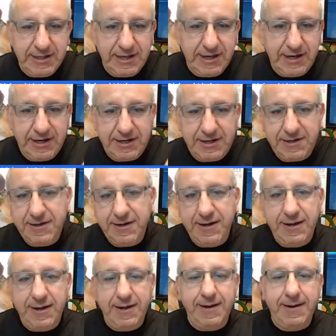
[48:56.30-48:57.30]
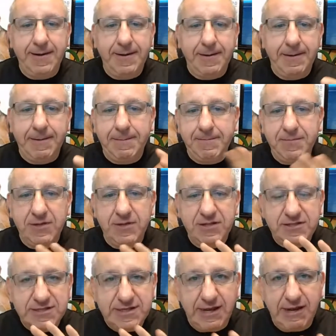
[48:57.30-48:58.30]
there.
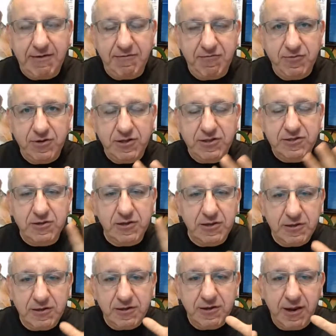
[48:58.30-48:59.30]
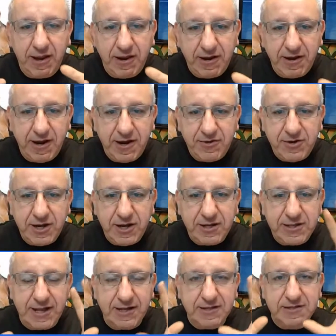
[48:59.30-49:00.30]
It's safe. It's in an area
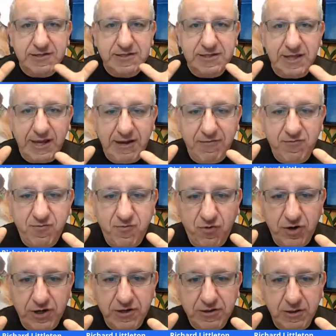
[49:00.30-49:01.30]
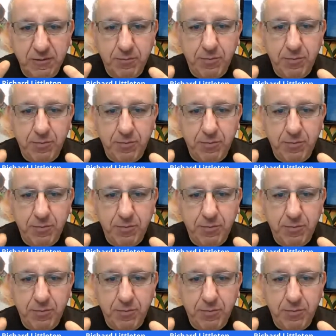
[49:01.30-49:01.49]
that it's safe for the